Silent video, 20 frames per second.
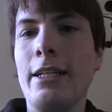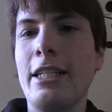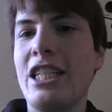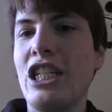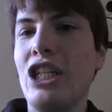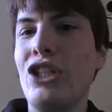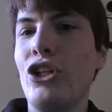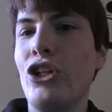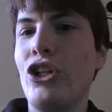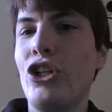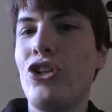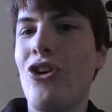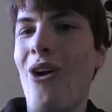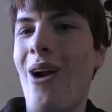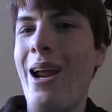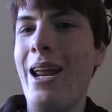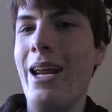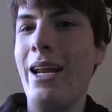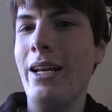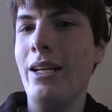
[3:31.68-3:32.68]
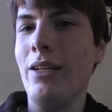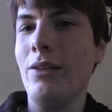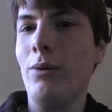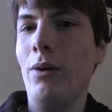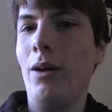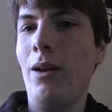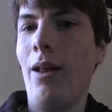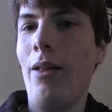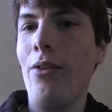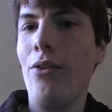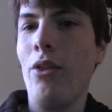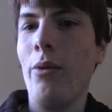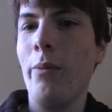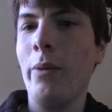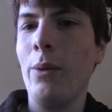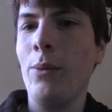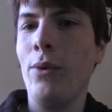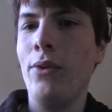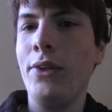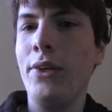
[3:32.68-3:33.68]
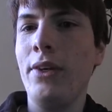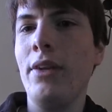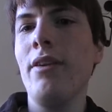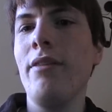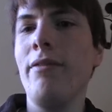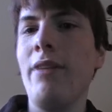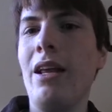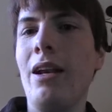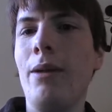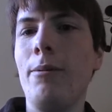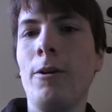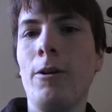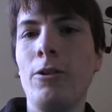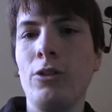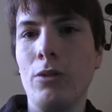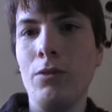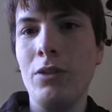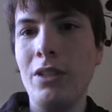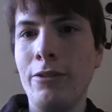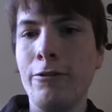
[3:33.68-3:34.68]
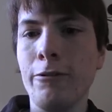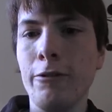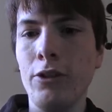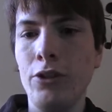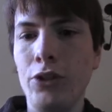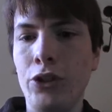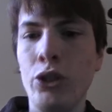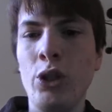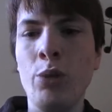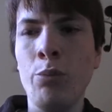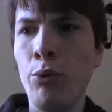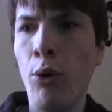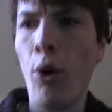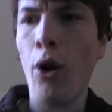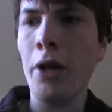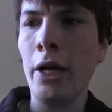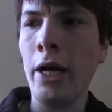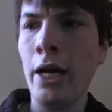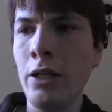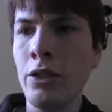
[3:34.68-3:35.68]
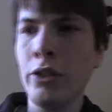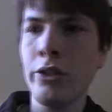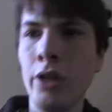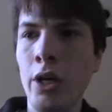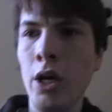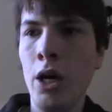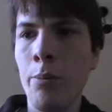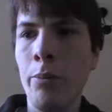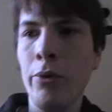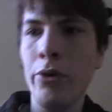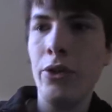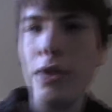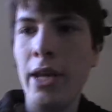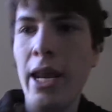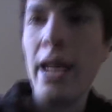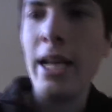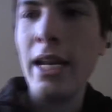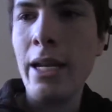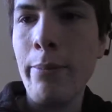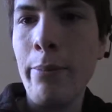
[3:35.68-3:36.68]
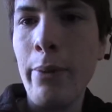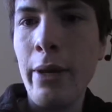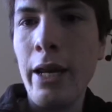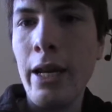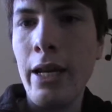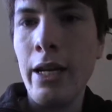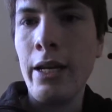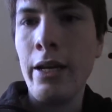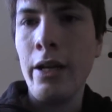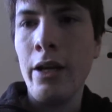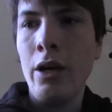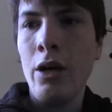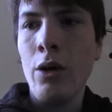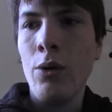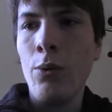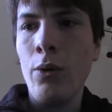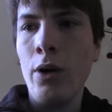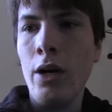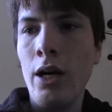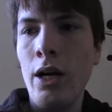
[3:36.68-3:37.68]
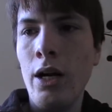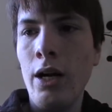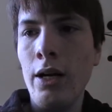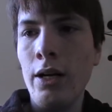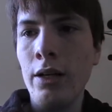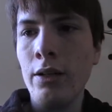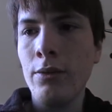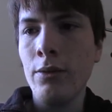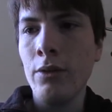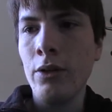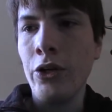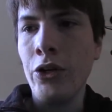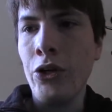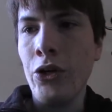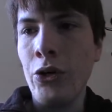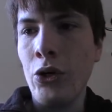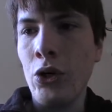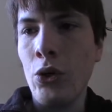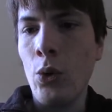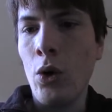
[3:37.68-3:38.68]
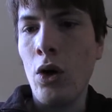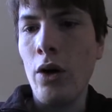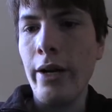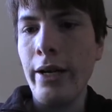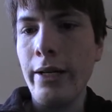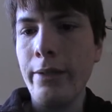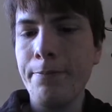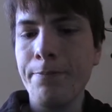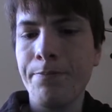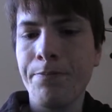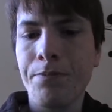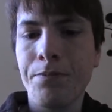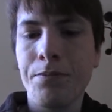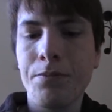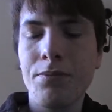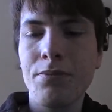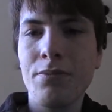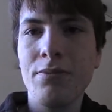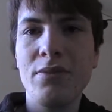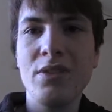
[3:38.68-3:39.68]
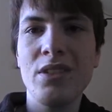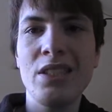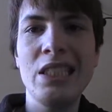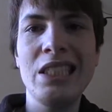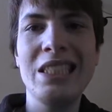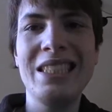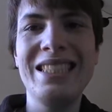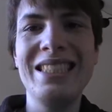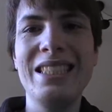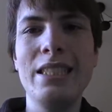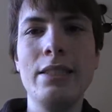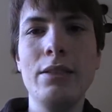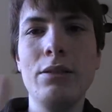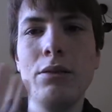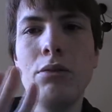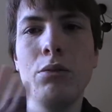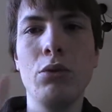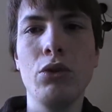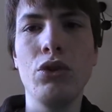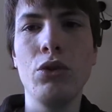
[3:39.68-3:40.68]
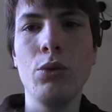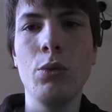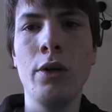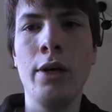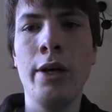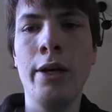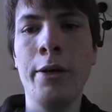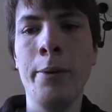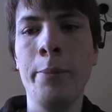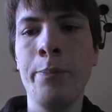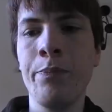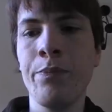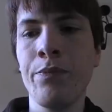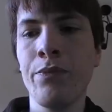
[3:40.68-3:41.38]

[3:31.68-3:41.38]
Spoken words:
constrained while under them. He wanted to develop lots of different new products, but the NEB were, quite, what's the word?